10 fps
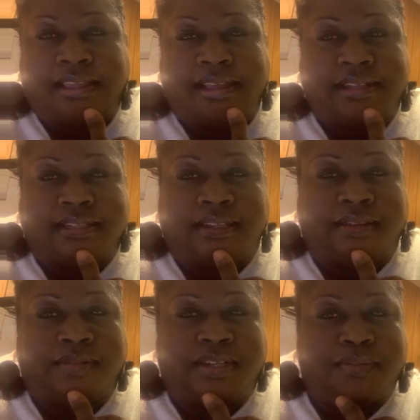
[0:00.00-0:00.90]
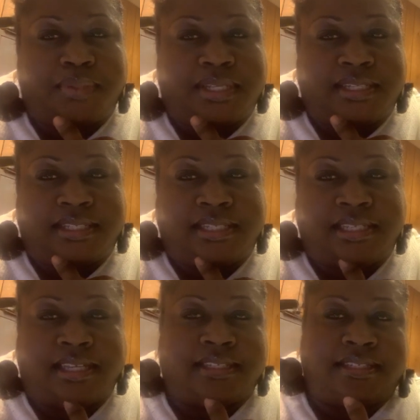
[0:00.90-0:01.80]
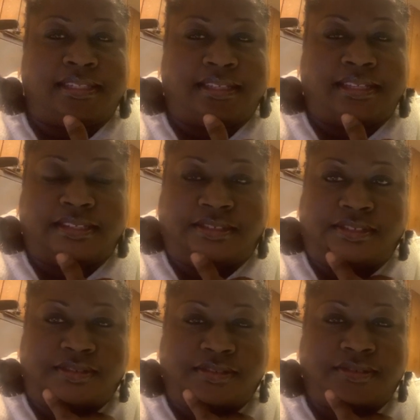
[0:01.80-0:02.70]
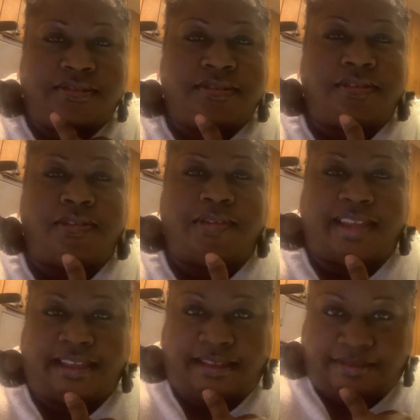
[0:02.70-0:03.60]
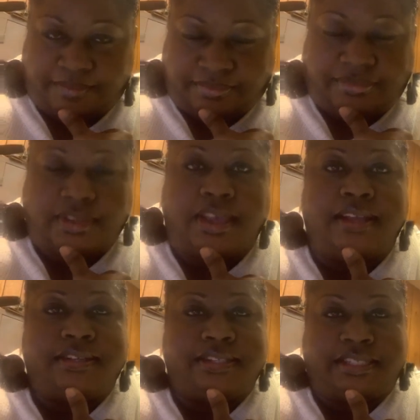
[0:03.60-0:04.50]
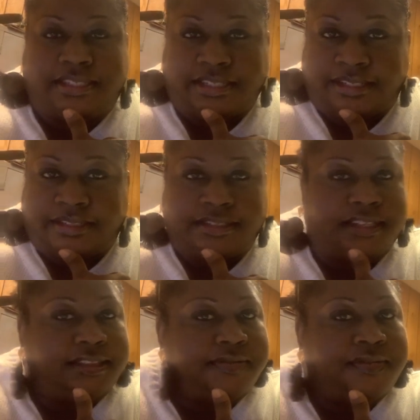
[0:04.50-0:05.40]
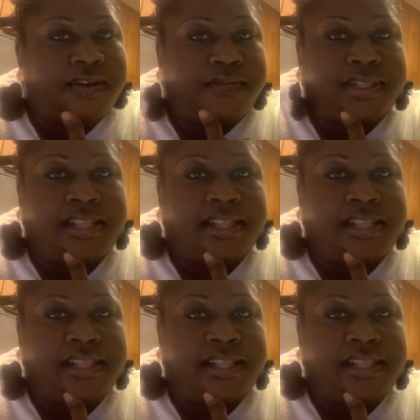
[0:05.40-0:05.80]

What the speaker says: and dealing with the PTSD issues. Okay. Understood. Nothing wrong with